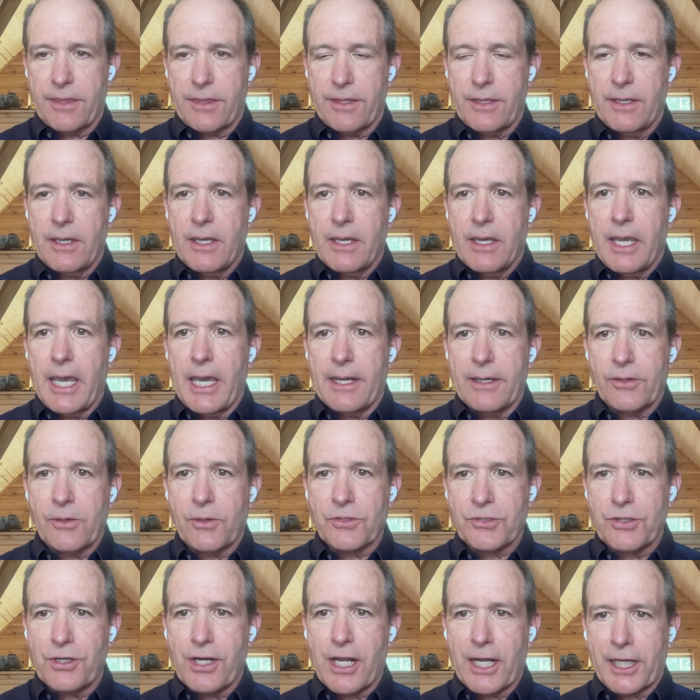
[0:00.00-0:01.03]
and of
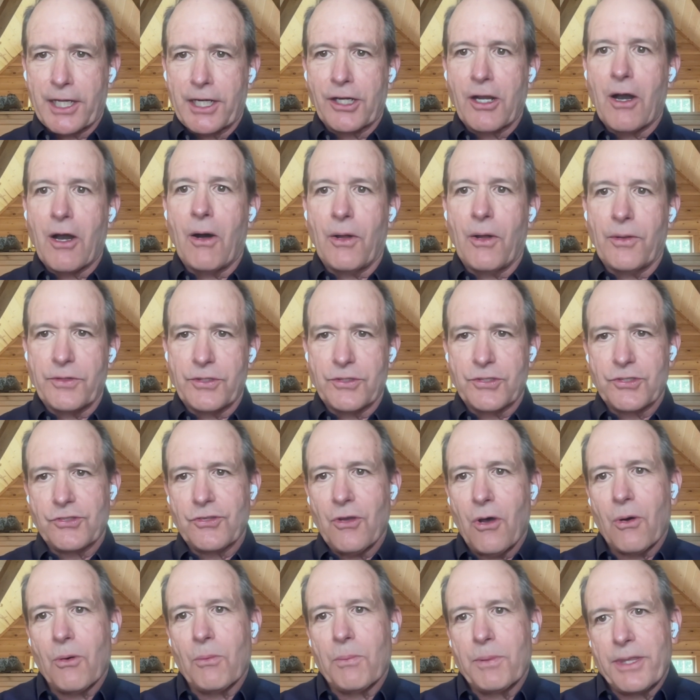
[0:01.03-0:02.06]
course, they're not going to call it the
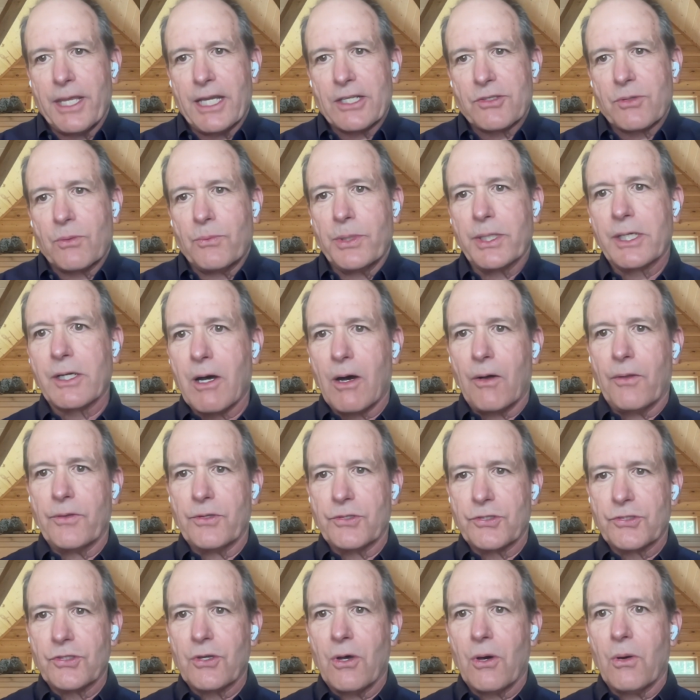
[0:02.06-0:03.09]
soul, but that's what we call the
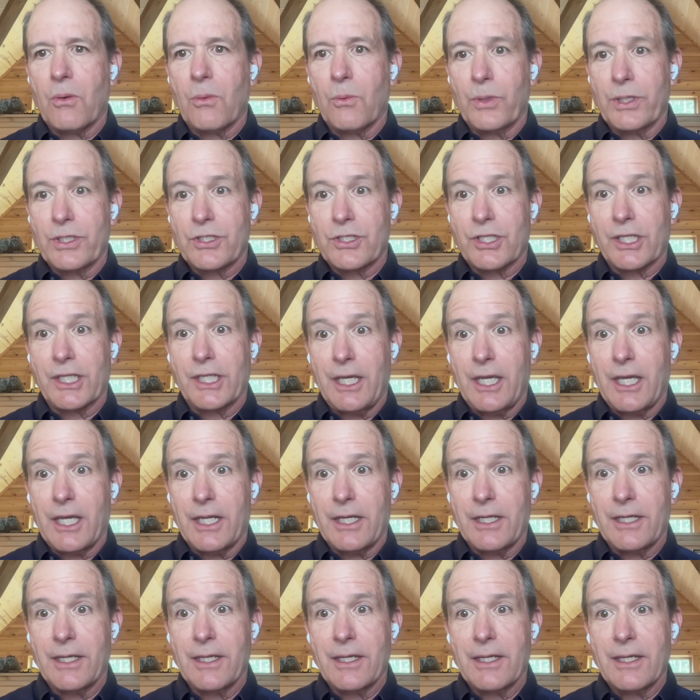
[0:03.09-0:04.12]
soul, which
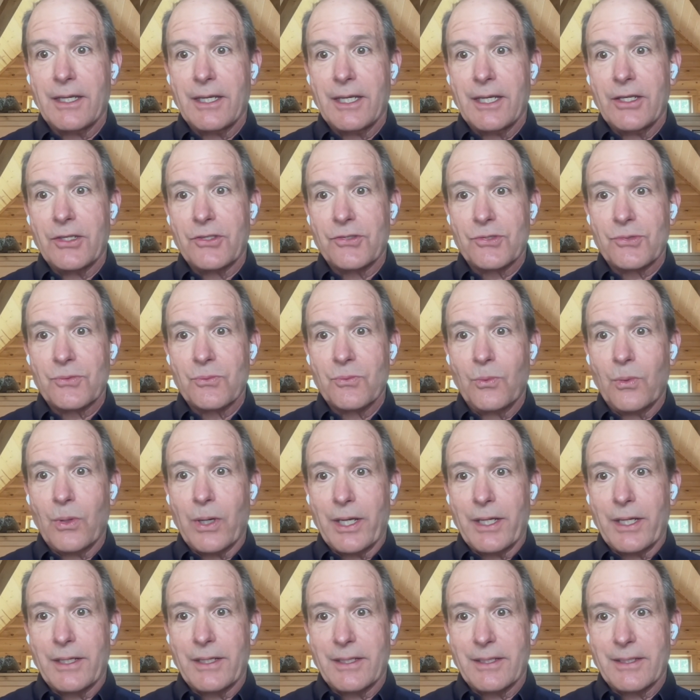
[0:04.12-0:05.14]
again is
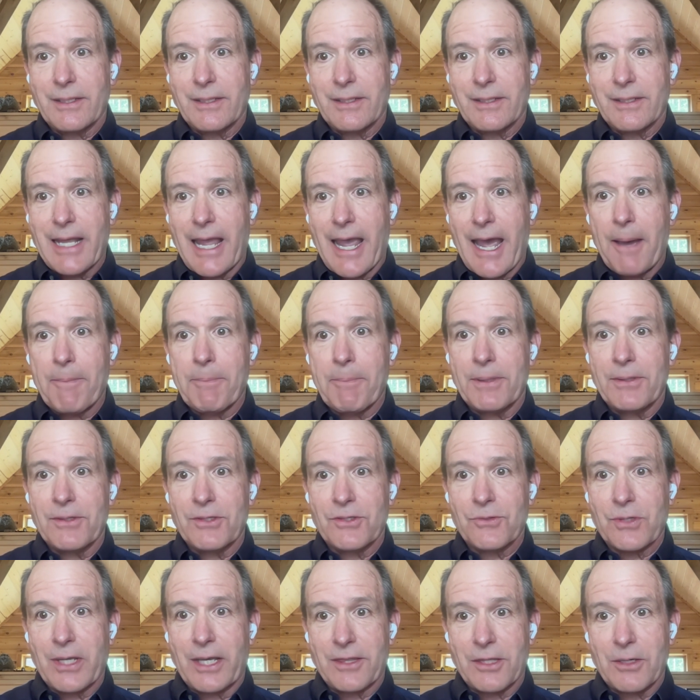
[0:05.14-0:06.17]
what
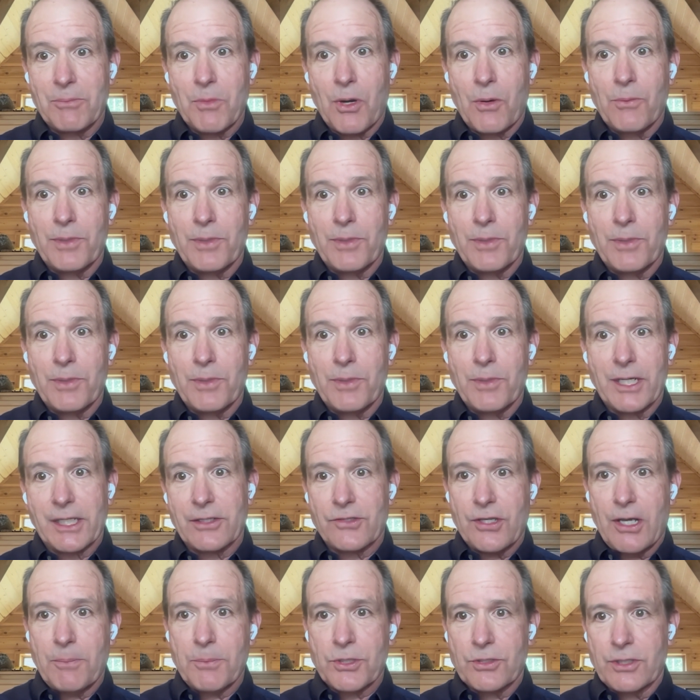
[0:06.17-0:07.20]
happens at the moment of
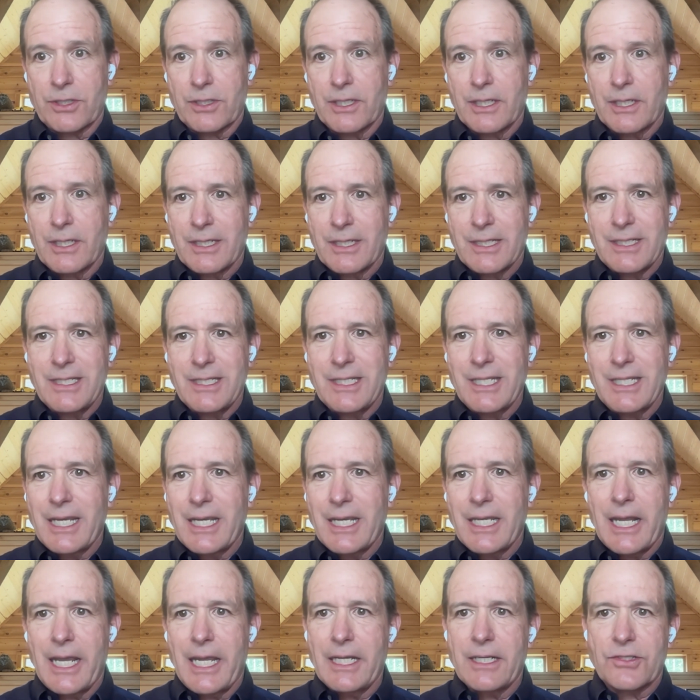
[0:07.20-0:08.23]
conception.
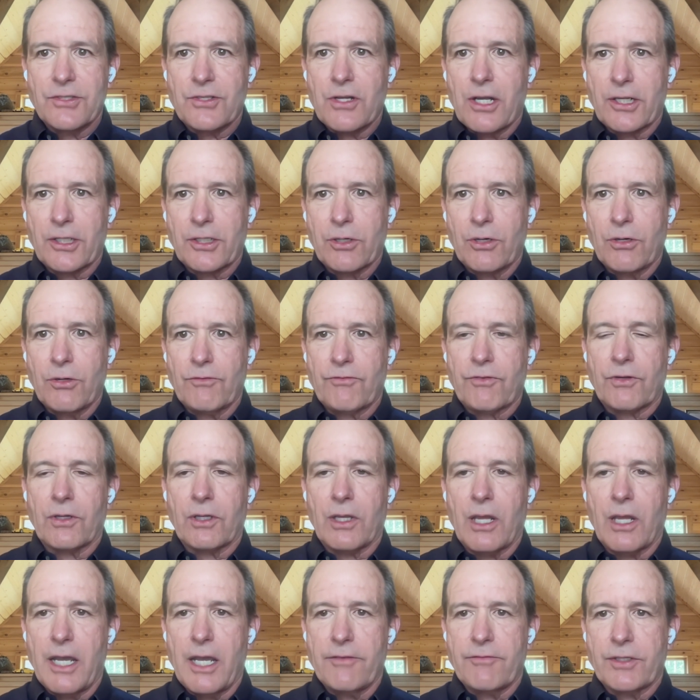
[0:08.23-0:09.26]
DNA does not code for
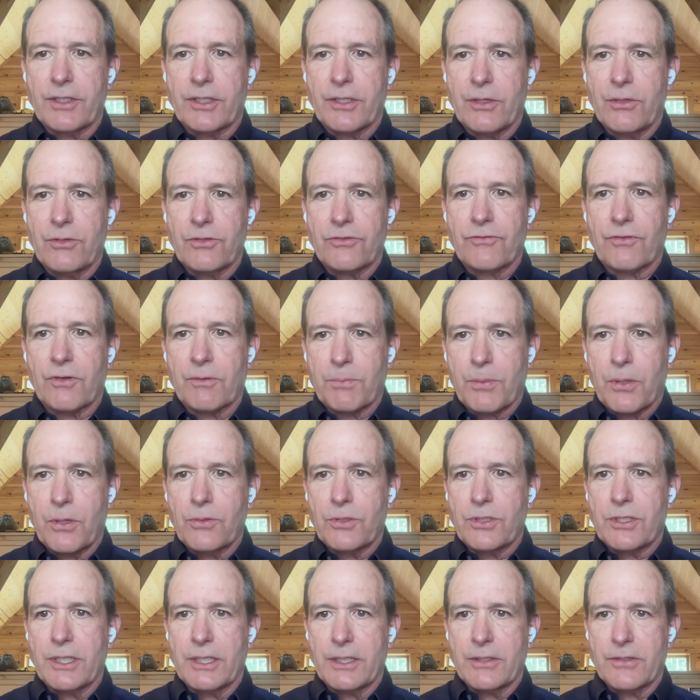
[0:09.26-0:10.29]
life, it codes for
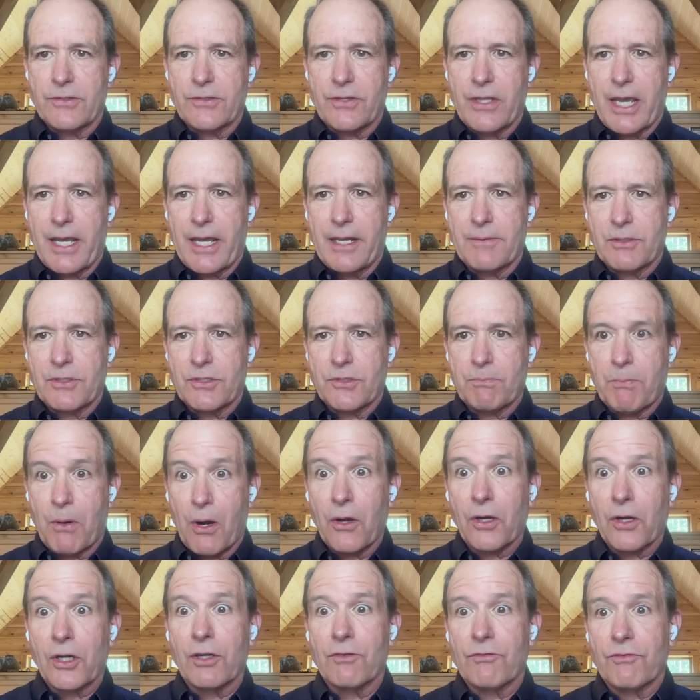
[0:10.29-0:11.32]
proteins. That
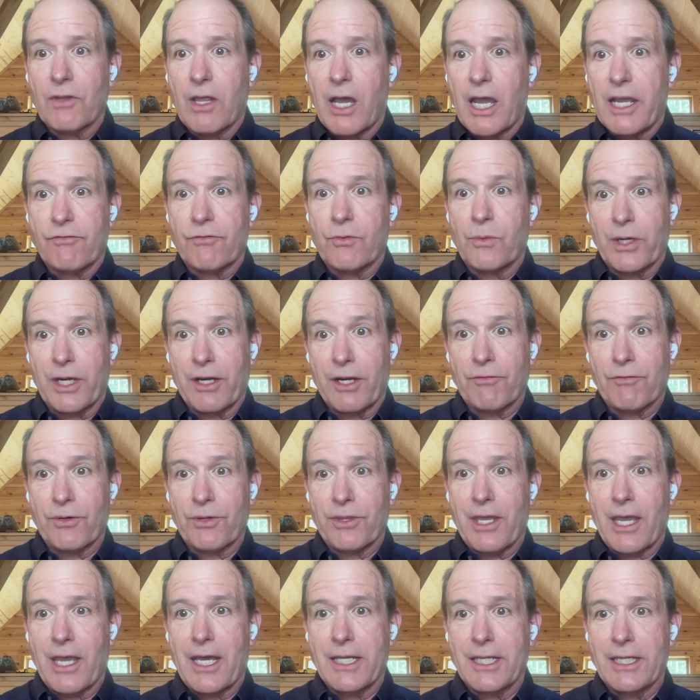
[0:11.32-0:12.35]
spark of life, whatever
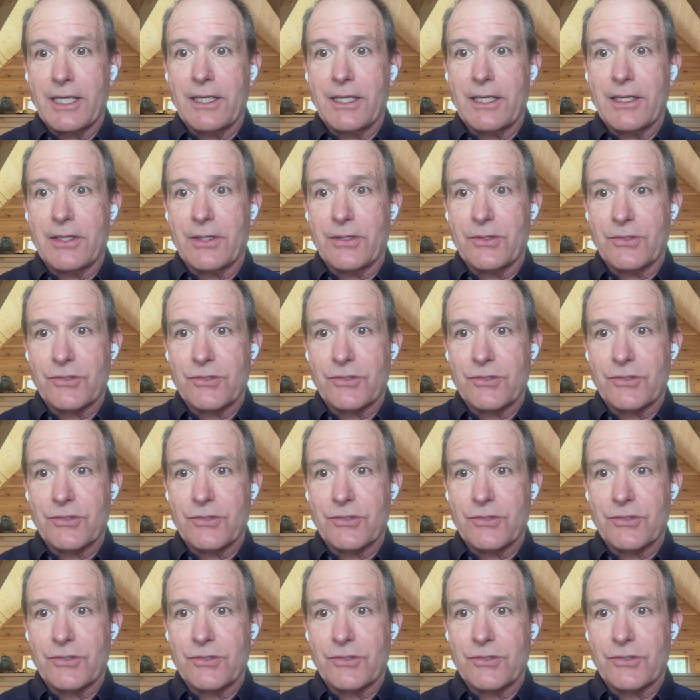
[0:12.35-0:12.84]
that is,